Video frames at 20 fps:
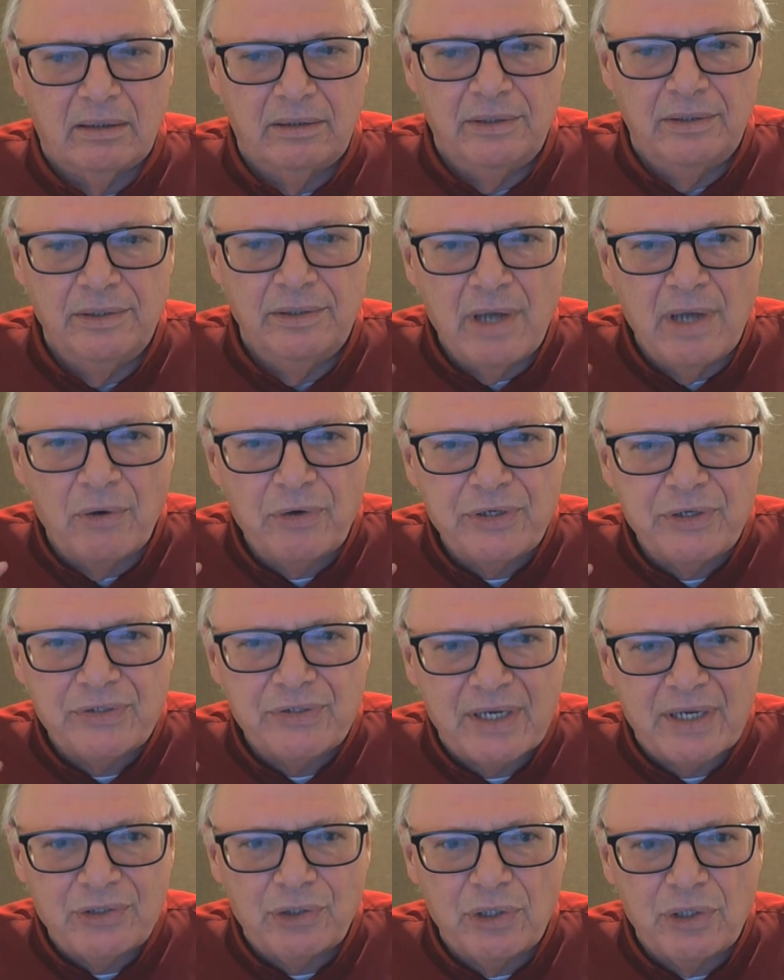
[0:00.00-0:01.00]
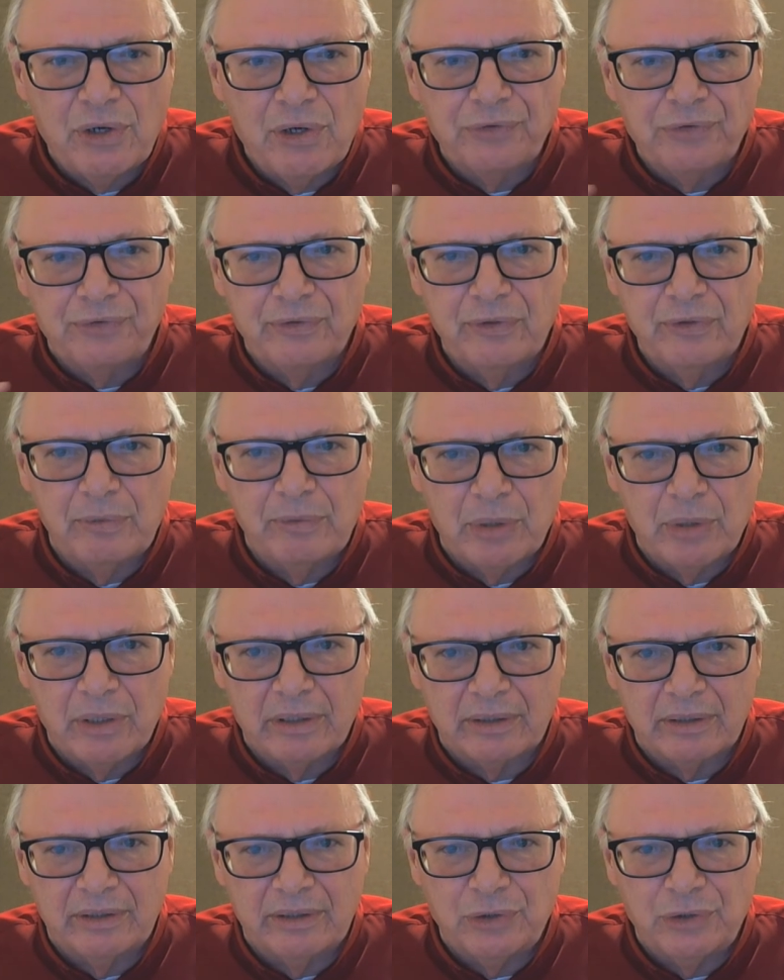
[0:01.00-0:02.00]
Notice as you go through the
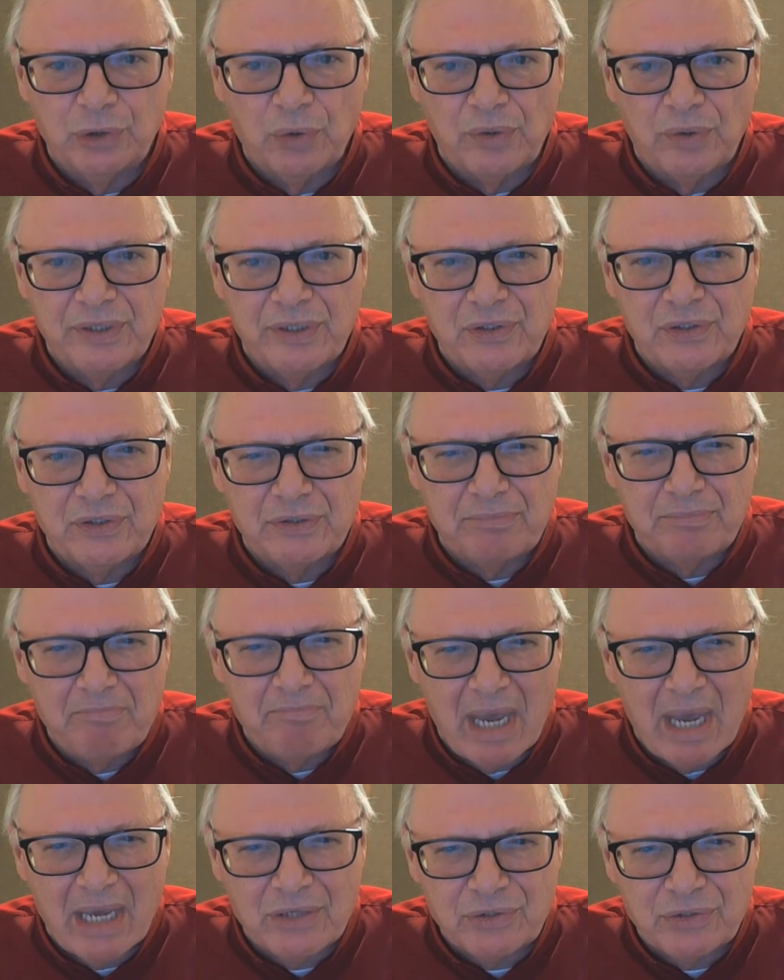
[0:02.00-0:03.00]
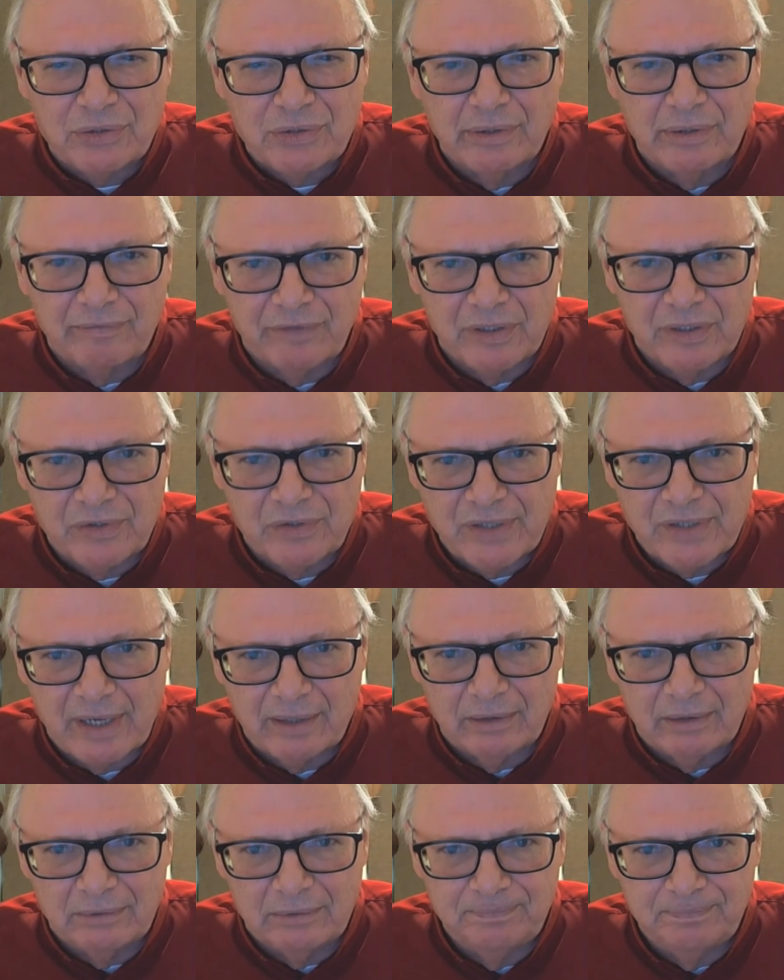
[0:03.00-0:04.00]
book that Joyce is master of the
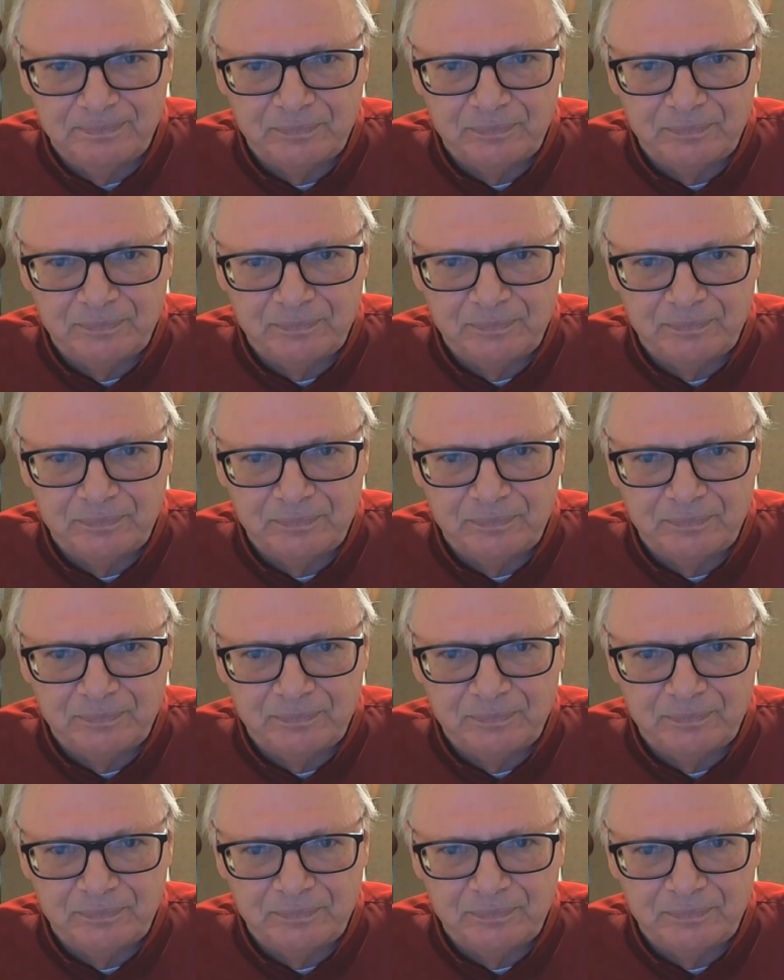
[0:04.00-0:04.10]
subtle.